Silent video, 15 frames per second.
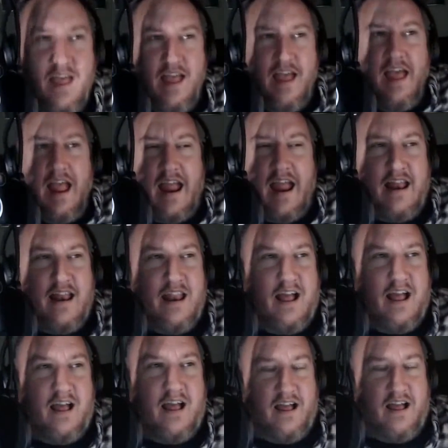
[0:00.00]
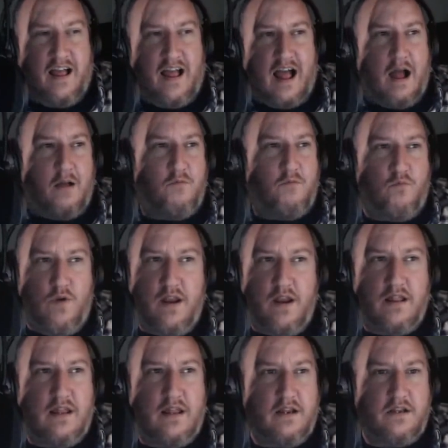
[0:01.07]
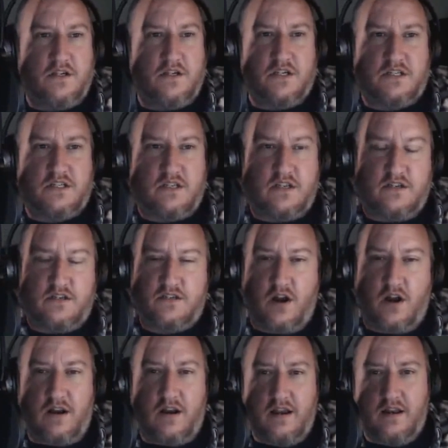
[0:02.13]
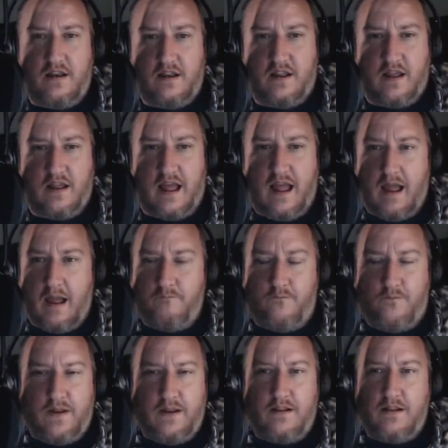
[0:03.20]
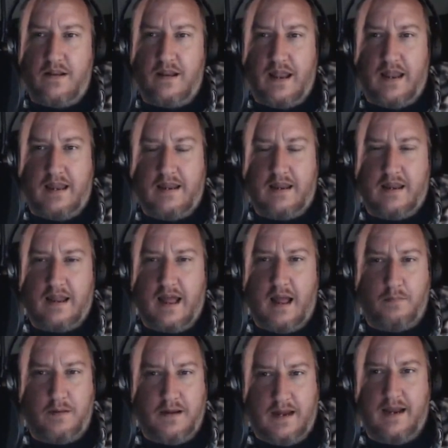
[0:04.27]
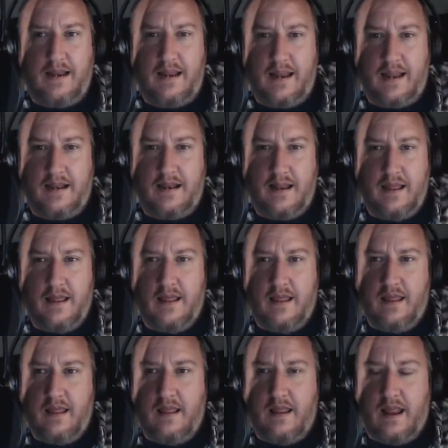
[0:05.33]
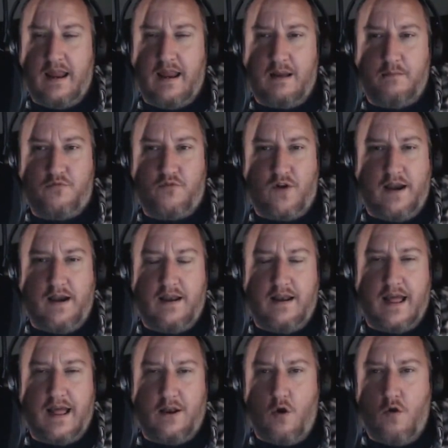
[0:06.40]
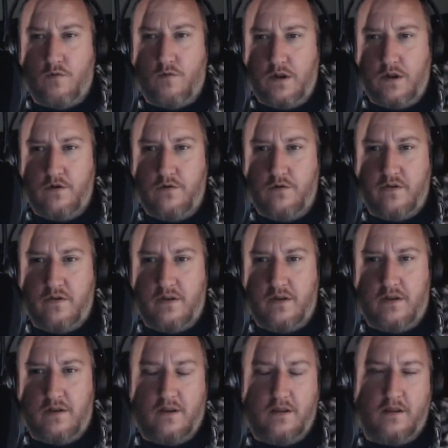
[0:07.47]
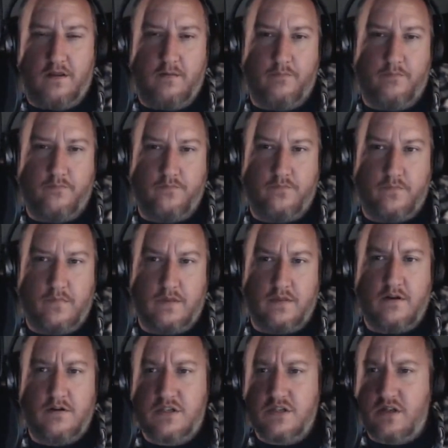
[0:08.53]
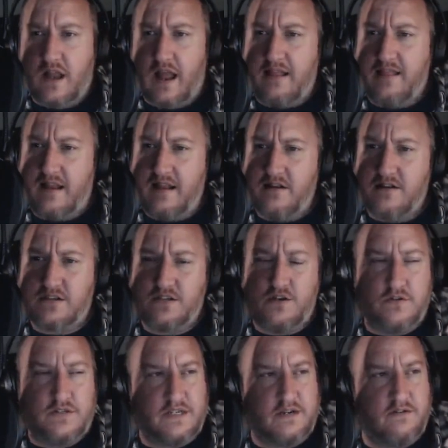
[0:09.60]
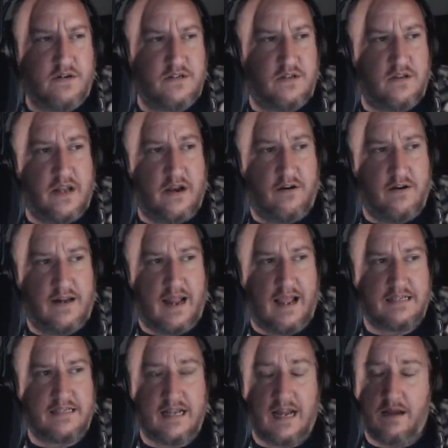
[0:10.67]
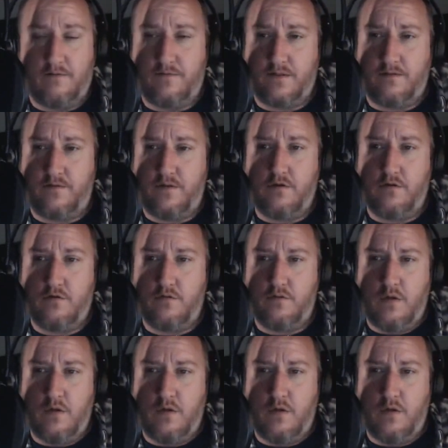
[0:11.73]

And I'm really just starting to, I'm feeling like I'm getting it, and I'm trying to not overuse it. I think there's a new series on Laracast now for the Vue.js